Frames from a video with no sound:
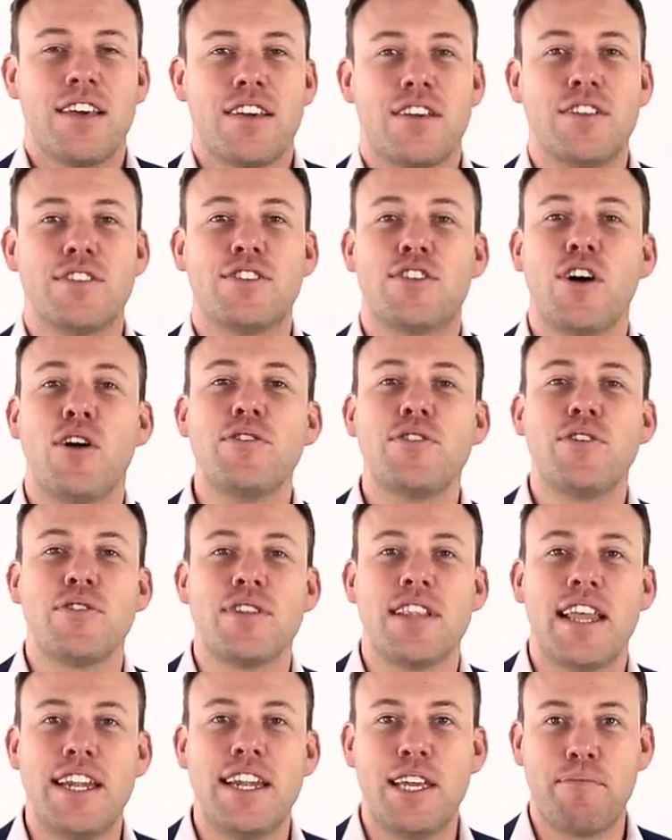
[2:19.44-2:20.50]
Consult your
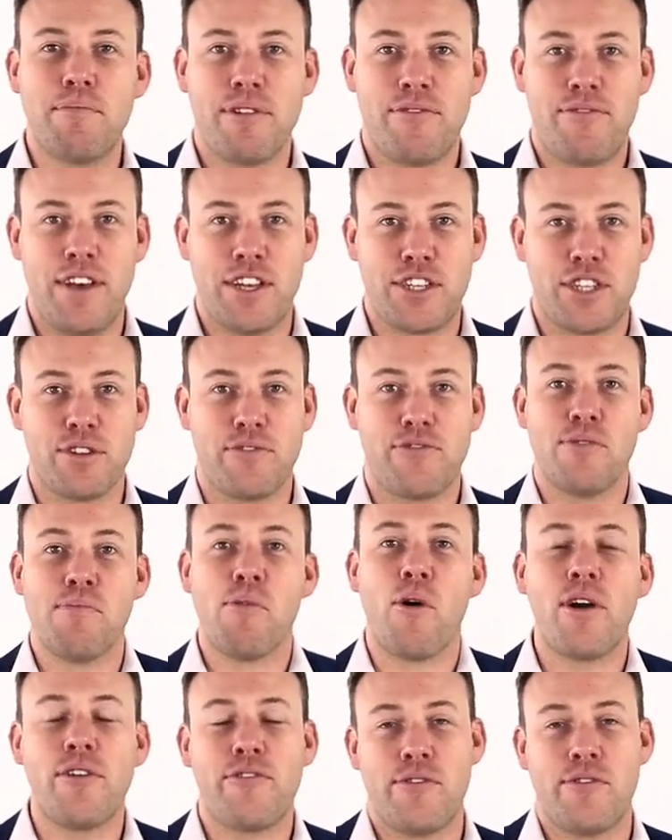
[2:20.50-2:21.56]
lending professional for
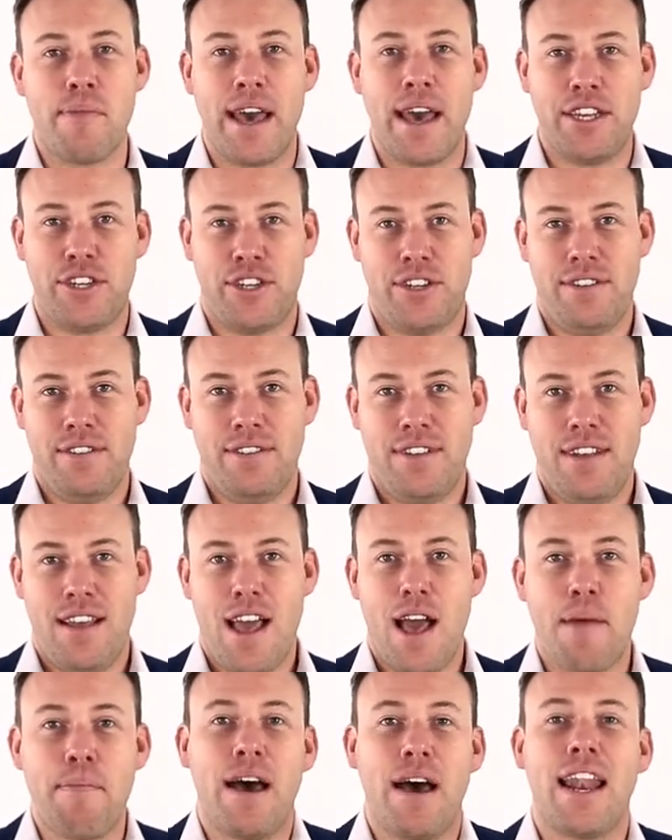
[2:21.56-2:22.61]
more information
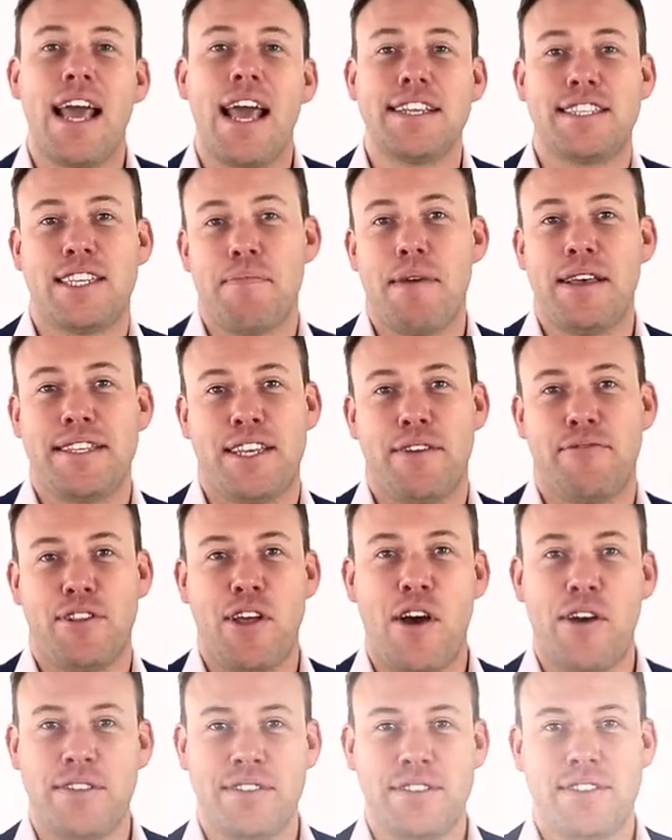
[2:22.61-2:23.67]
about SMSF
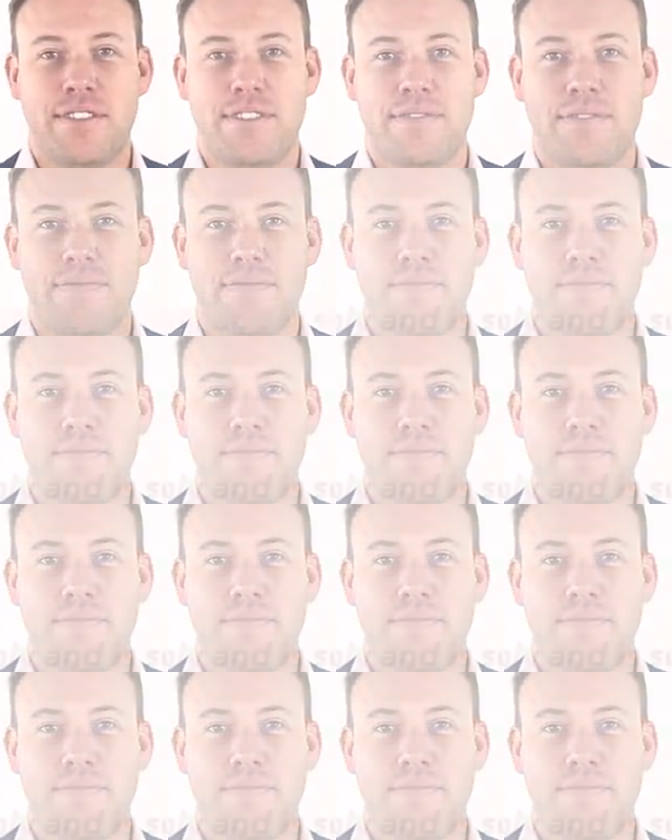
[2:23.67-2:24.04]
loans.